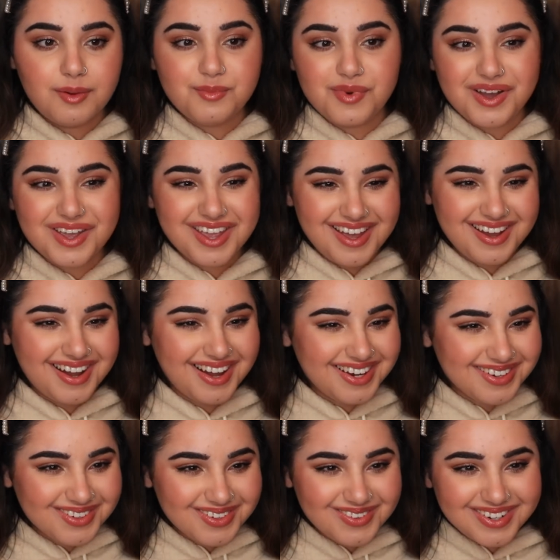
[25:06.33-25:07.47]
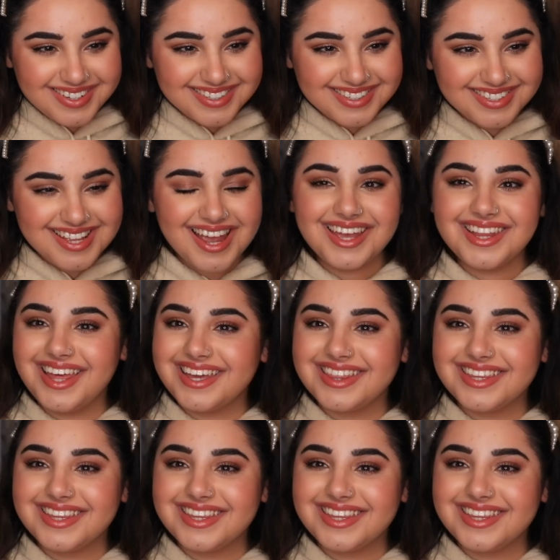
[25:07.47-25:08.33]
But yeah, I don't know what else to say. Like,